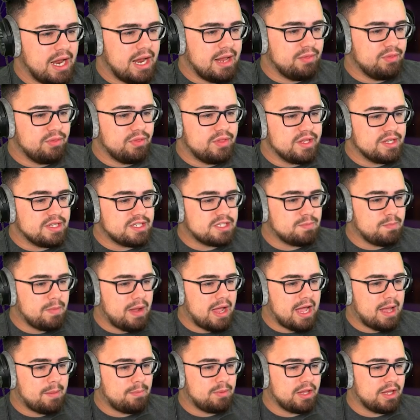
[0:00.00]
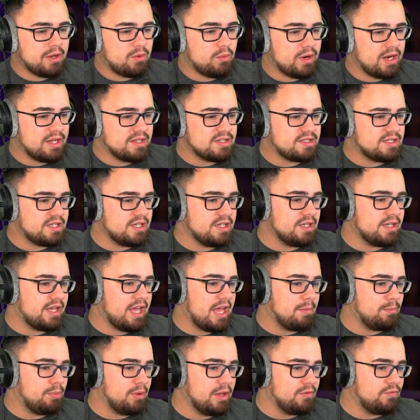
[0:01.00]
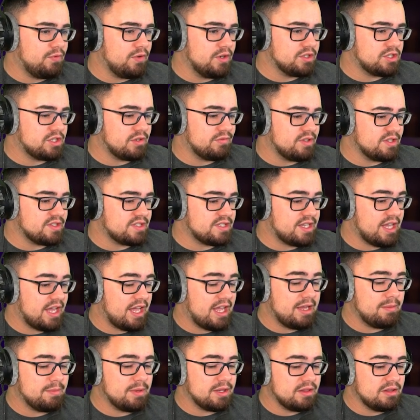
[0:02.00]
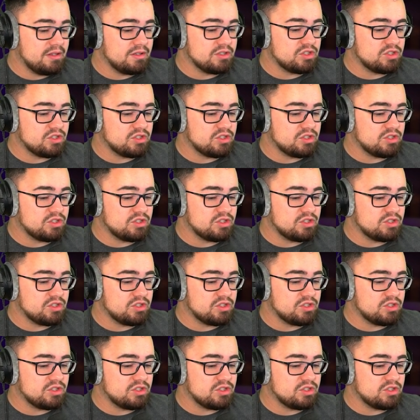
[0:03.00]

And this map, like when I see gameplay footage of this game, it looks